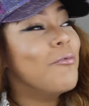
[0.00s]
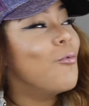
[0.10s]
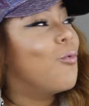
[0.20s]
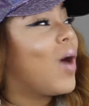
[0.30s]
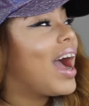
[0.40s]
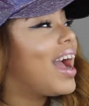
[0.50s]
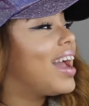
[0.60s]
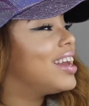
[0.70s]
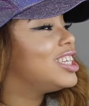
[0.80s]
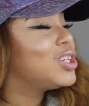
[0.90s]

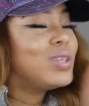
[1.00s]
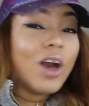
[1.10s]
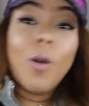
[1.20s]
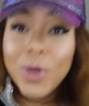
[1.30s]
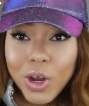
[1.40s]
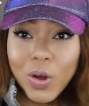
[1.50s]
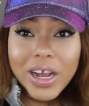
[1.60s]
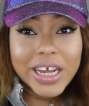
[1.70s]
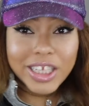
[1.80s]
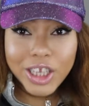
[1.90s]
Why, as soon as I open the
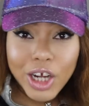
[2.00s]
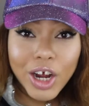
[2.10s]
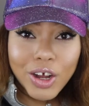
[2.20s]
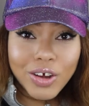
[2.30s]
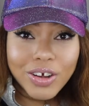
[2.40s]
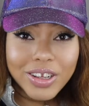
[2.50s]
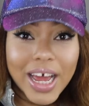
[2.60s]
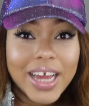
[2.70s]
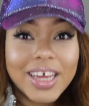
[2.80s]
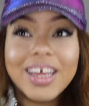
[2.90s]
door, it's the girl.
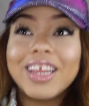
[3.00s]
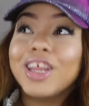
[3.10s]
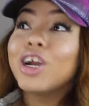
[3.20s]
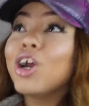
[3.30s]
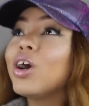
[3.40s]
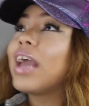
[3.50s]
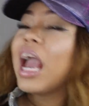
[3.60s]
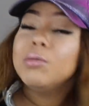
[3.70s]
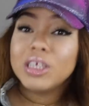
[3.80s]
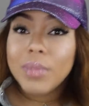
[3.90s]
Like, the girl
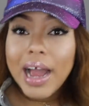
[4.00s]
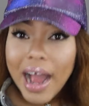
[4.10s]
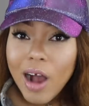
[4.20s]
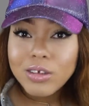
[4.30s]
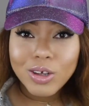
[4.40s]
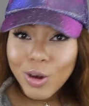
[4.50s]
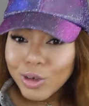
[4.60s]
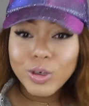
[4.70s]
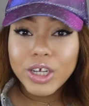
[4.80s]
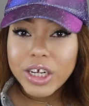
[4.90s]
came to my house
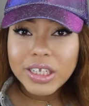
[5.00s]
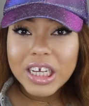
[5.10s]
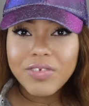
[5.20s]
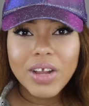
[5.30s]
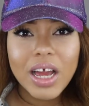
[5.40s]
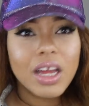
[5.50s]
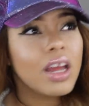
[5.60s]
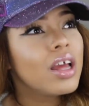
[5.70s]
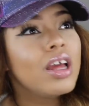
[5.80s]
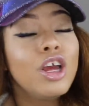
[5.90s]
on New Year's Eve. Like,
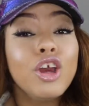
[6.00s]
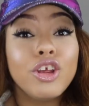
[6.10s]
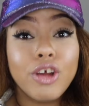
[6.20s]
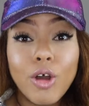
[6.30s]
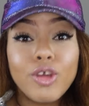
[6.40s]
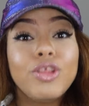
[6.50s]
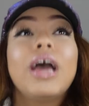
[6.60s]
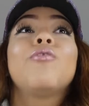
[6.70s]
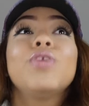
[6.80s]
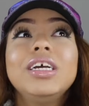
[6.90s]
so
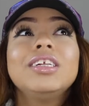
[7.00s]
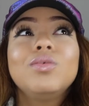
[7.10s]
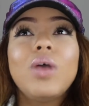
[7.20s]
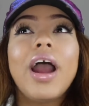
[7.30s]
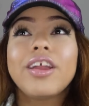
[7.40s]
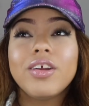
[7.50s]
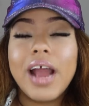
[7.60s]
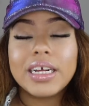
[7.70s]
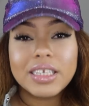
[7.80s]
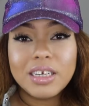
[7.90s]
that reason why you're
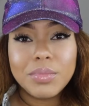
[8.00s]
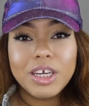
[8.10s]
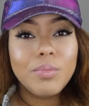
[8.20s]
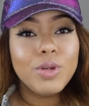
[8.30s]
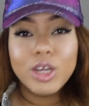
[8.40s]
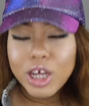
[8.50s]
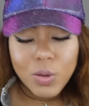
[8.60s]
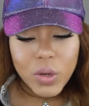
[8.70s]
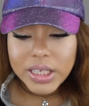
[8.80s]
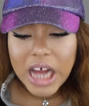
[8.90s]
asking me
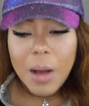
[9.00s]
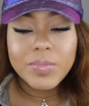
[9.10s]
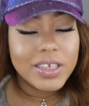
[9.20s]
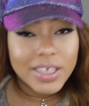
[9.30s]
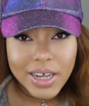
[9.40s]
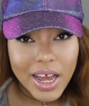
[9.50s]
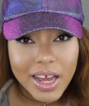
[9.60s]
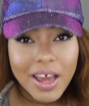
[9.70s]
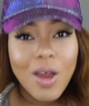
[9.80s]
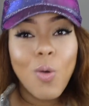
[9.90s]
1,000,001 times
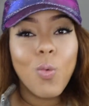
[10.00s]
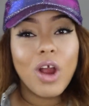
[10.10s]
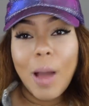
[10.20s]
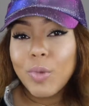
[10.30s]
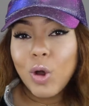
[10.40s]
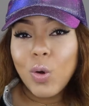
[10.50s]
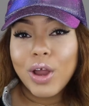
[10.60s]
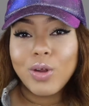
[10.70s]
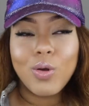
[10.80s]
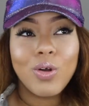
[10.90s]
today where I'm
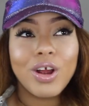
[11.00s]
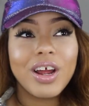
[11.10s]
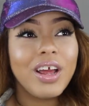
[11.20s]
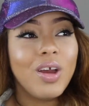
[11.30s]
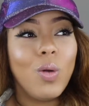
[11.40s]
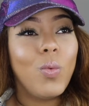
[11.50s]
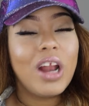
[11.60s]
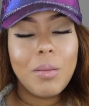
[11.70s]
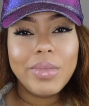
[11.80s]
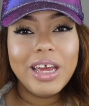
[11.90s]
going or
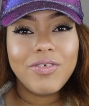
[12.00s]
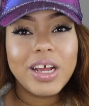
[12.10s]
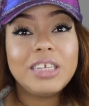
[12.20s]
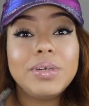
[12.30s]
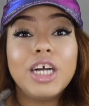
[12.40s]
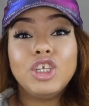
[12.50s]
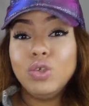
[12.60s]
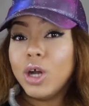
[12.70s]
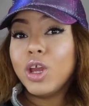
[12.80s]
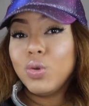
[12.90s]
when I'm leaving is because
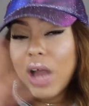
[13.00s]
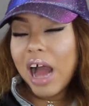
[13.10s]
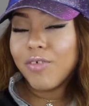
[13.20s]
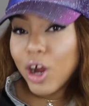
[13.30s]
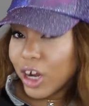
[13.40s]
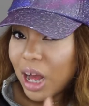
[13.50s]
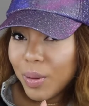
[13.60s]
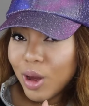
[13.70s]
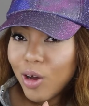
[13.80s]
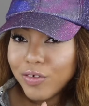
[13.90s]
you know you have her
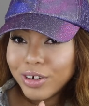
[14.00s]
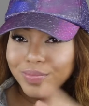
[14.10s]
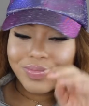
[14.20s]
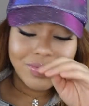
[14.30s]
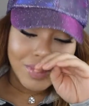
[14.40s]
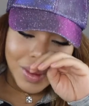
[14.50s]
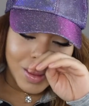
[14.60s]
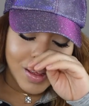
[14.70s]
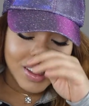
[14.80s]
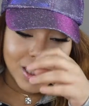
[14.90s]
coming over.
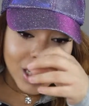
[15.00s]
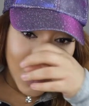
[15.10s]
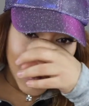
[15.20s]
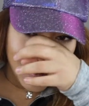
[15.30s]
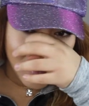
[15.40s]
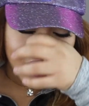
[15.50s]
So